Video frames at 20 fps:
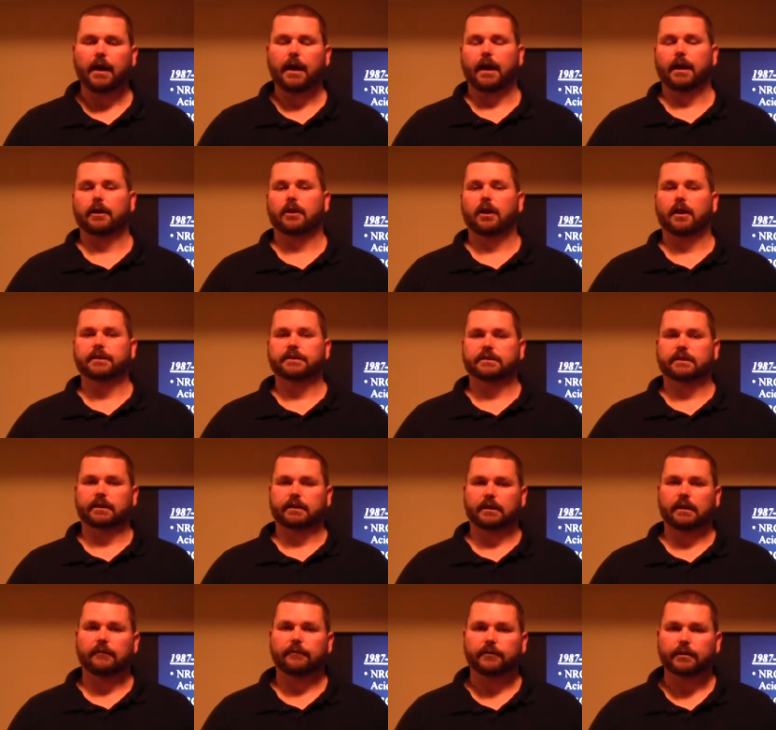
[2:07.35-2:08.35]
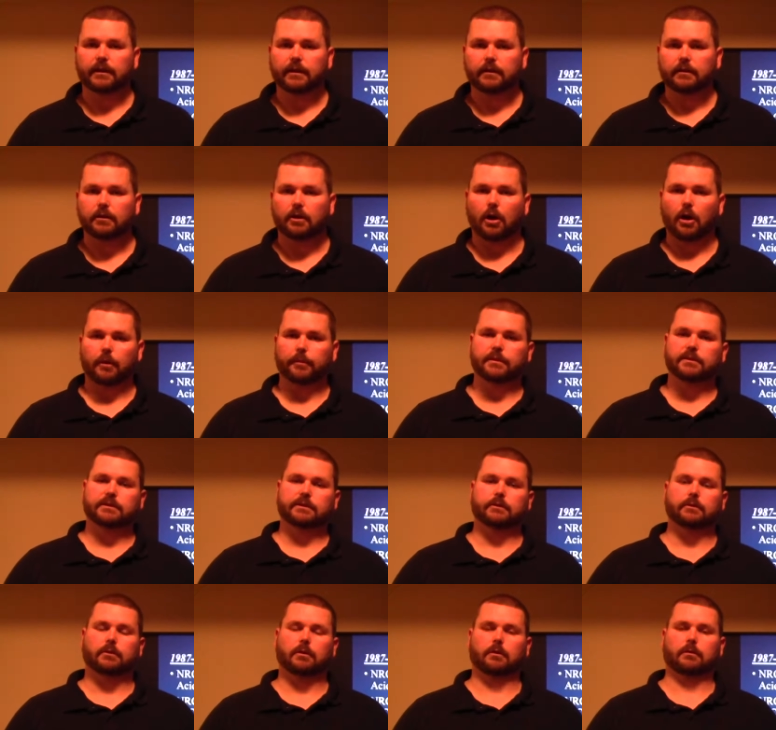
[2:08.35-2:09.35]
and caused significant carbon
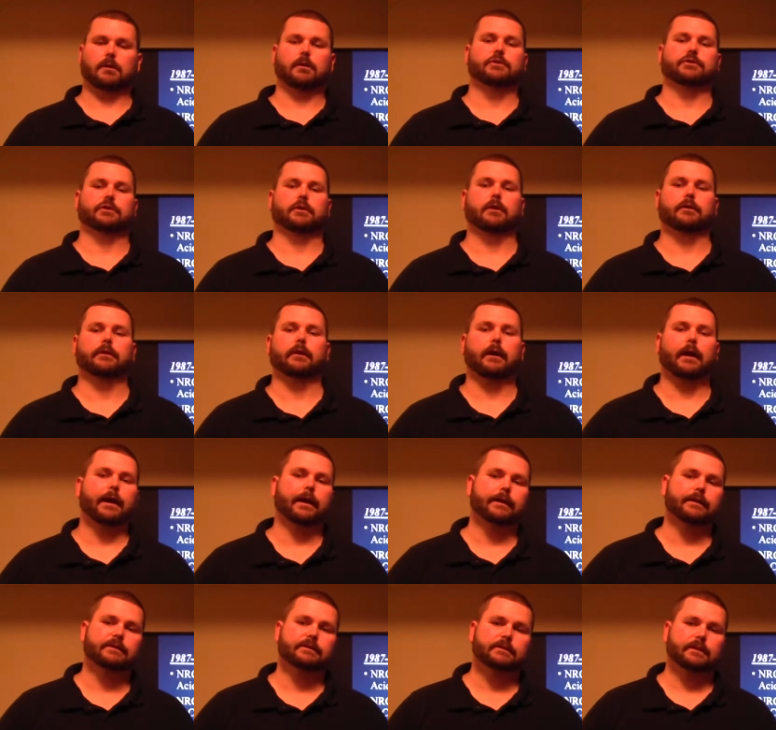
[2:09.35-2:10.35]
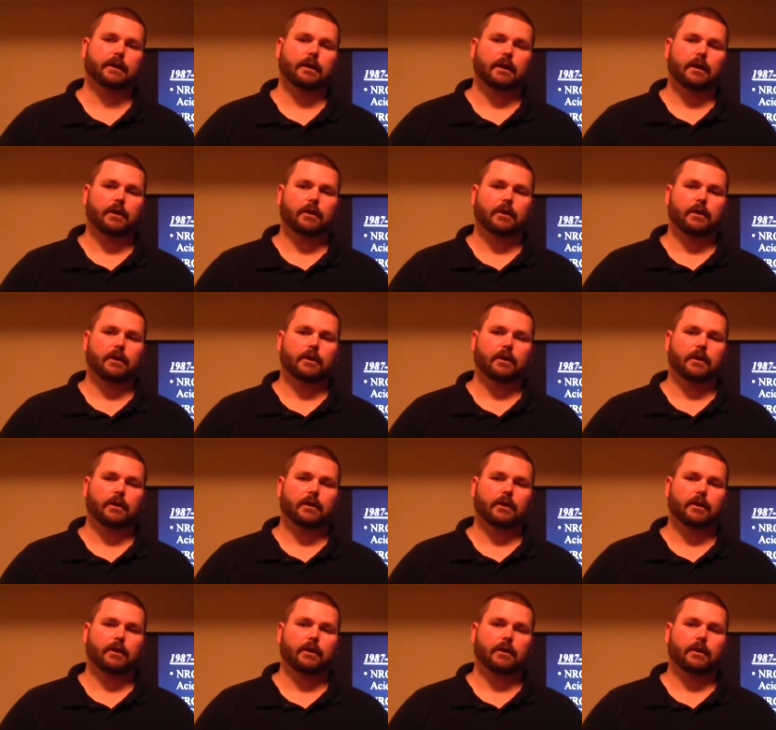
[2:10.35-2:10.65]
steel corrosion on their heads.